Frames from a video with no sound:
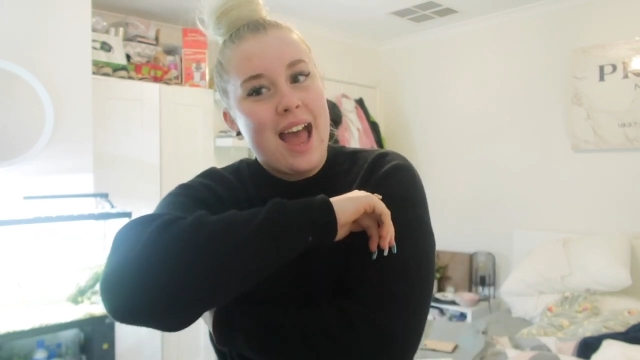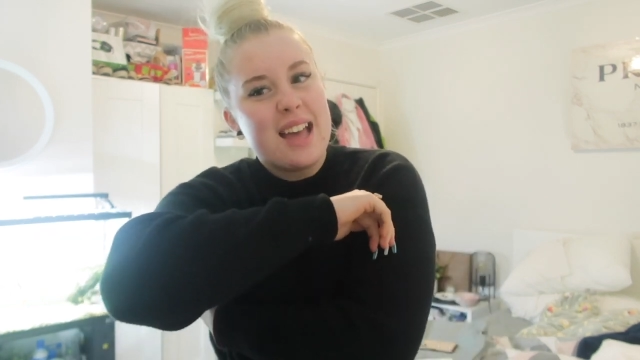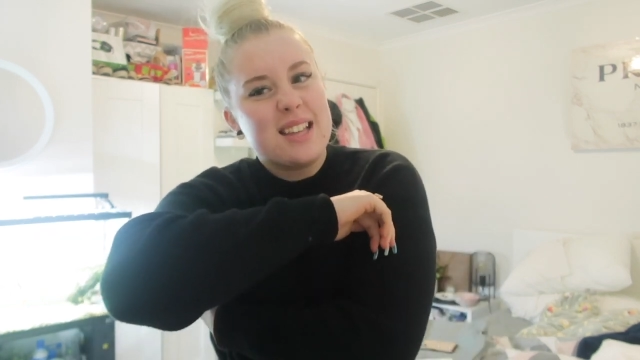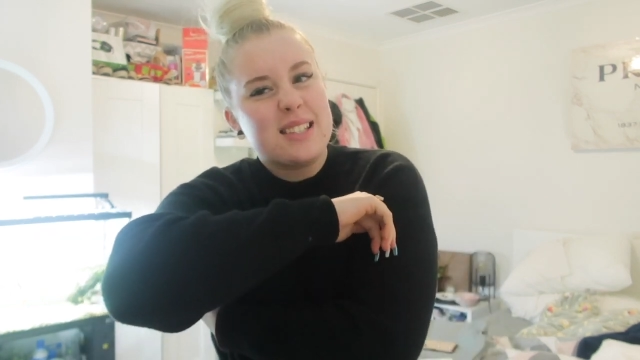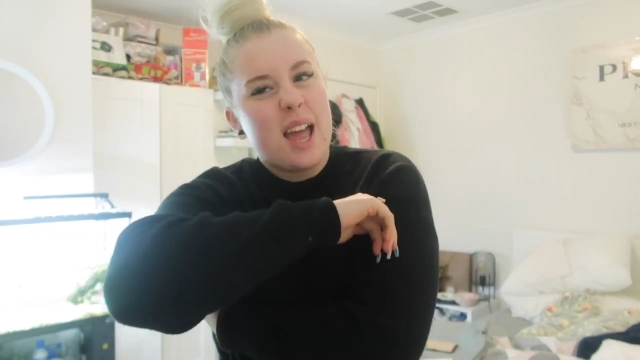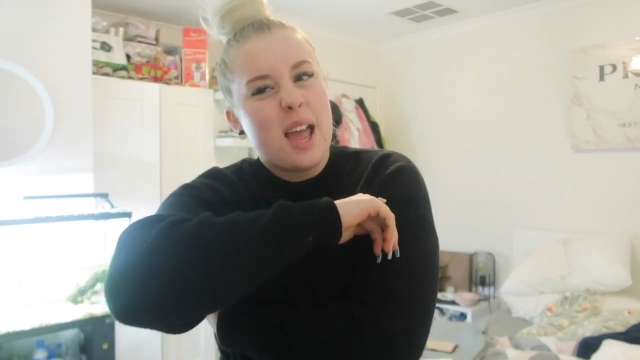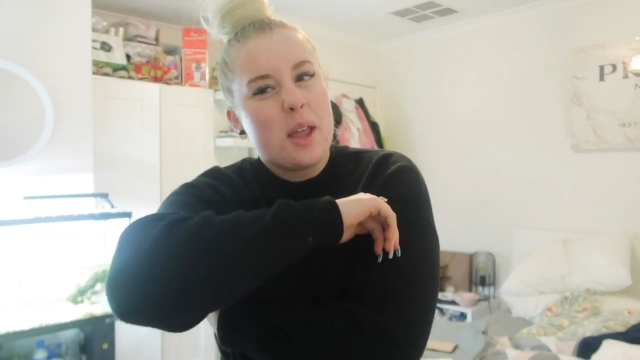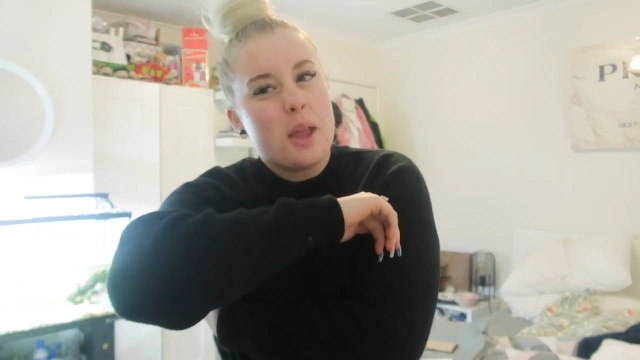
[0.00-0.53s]

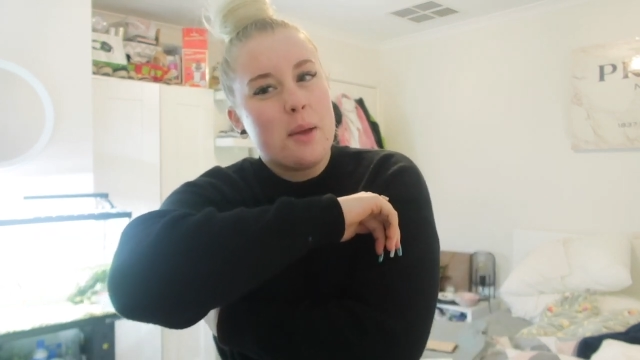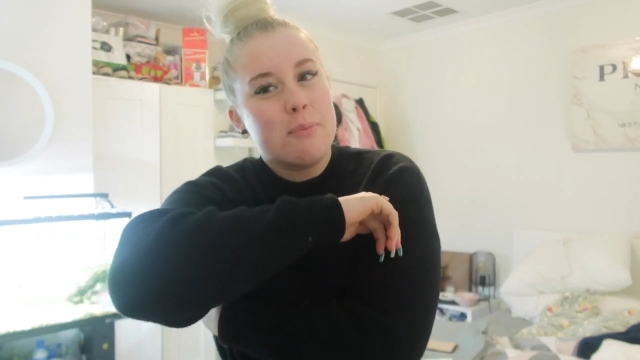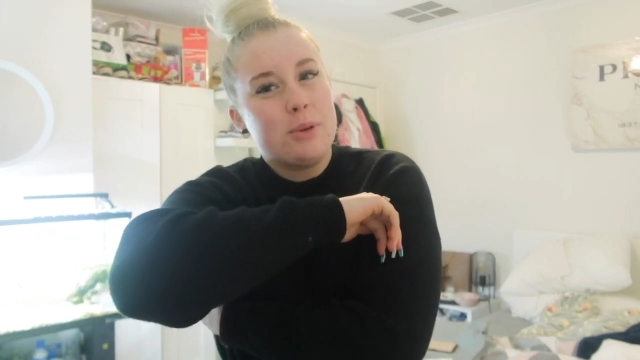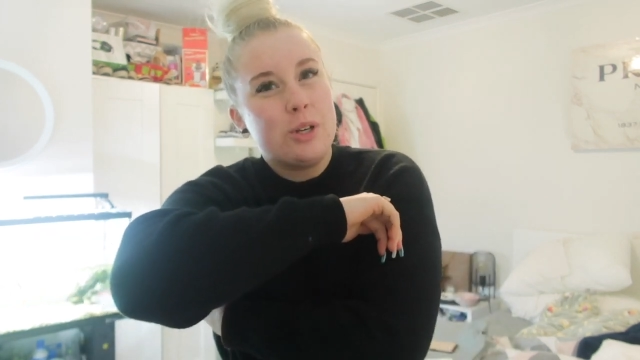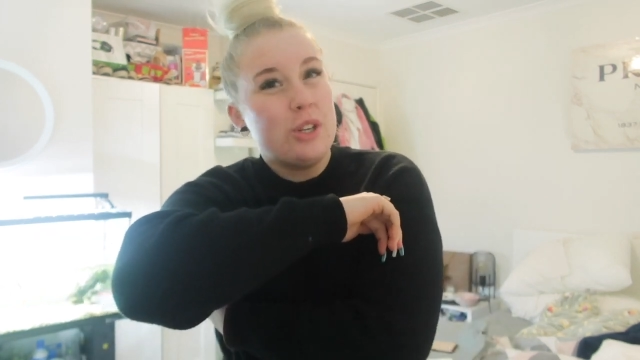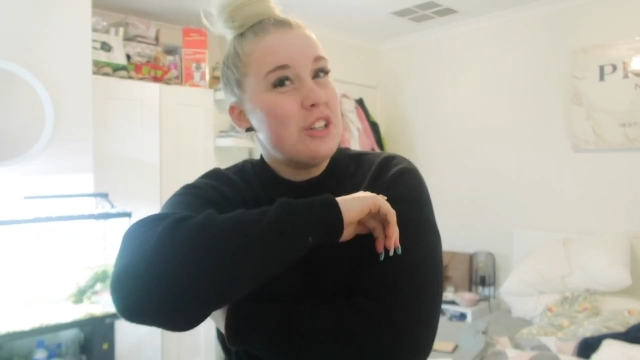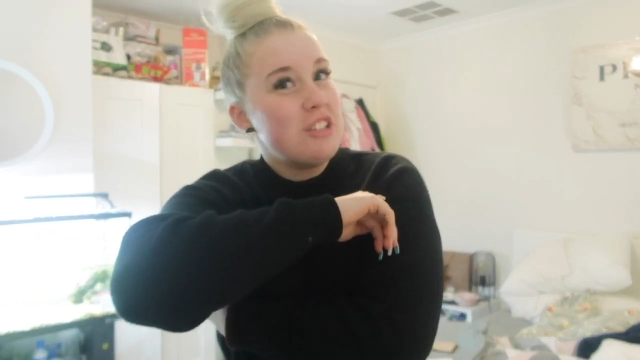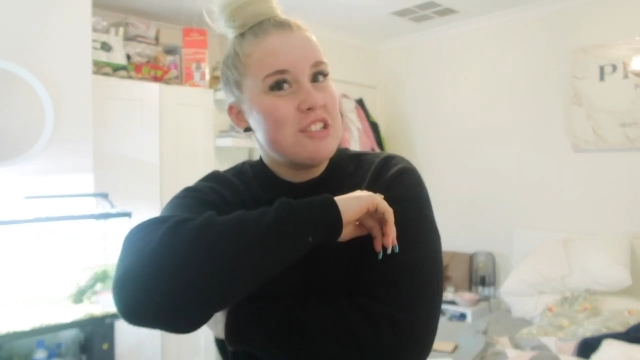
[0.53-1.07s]
as a
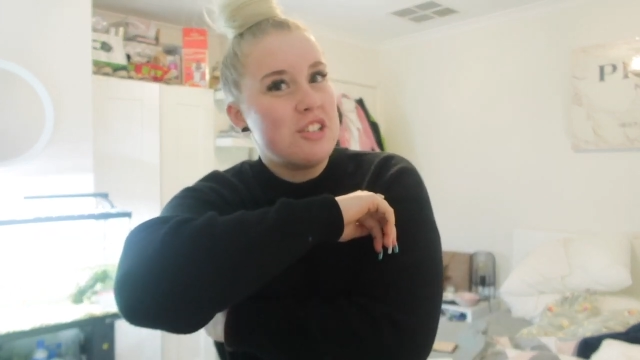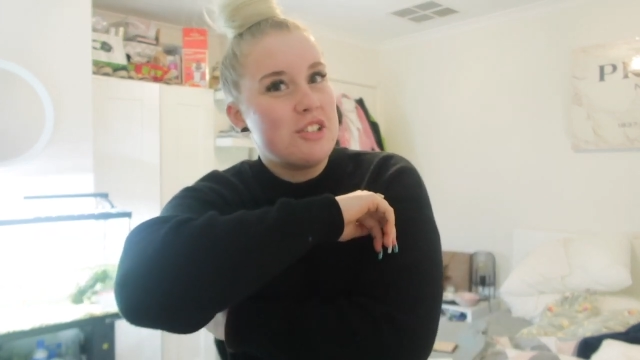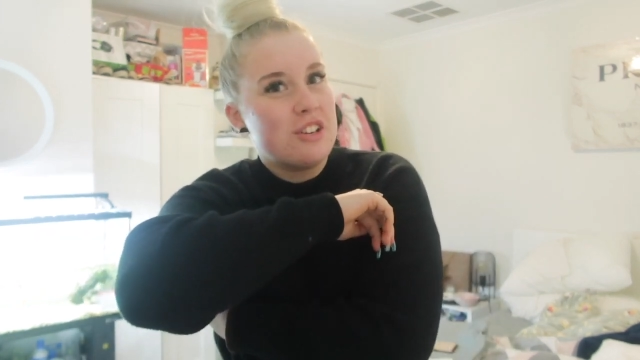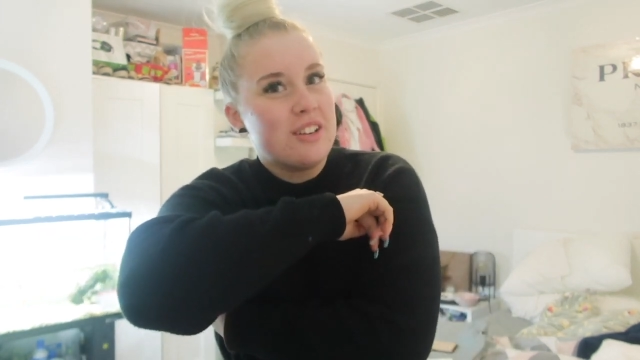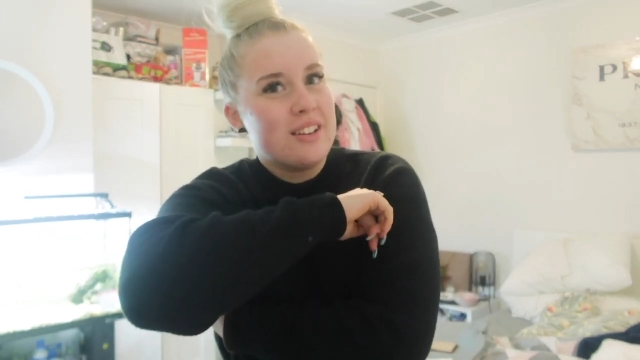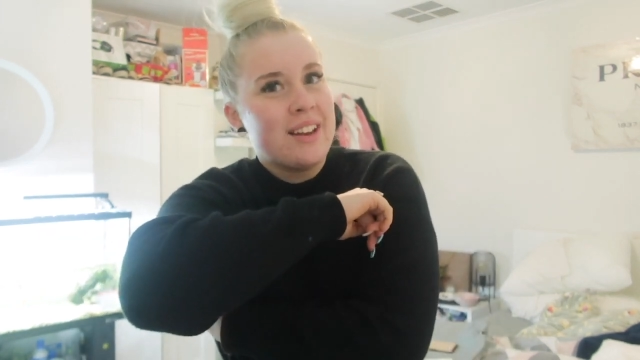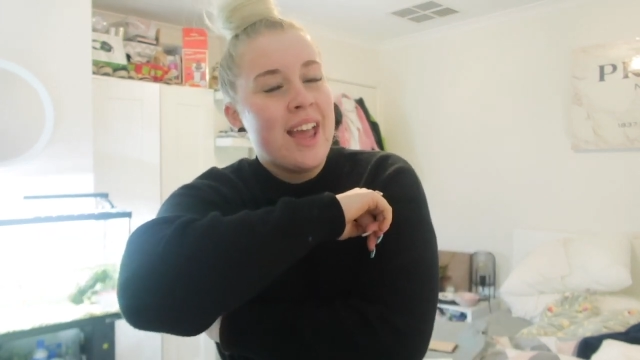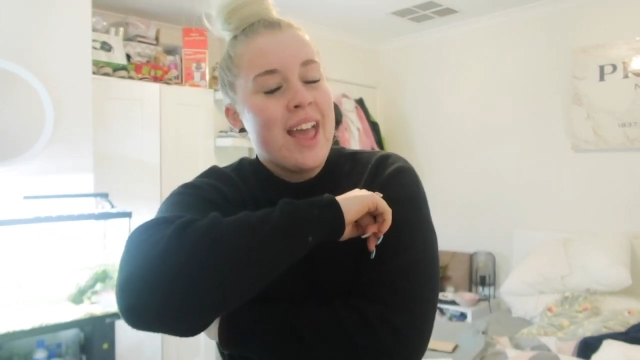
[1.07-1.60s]
beauty
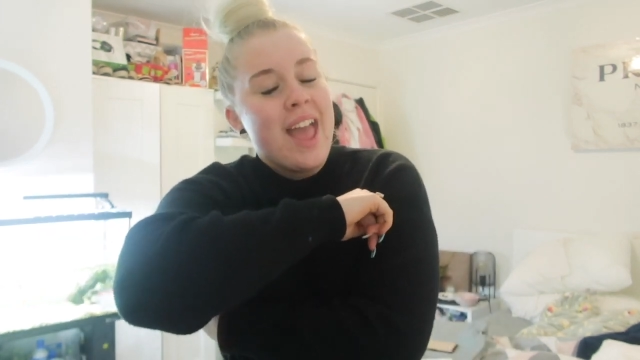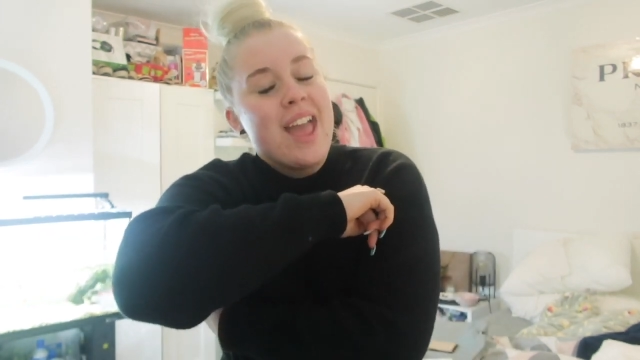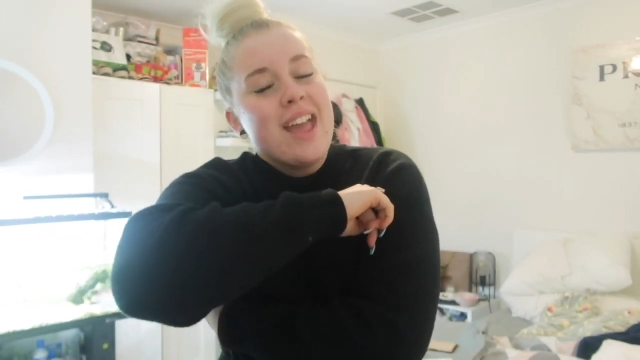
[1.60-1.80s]
student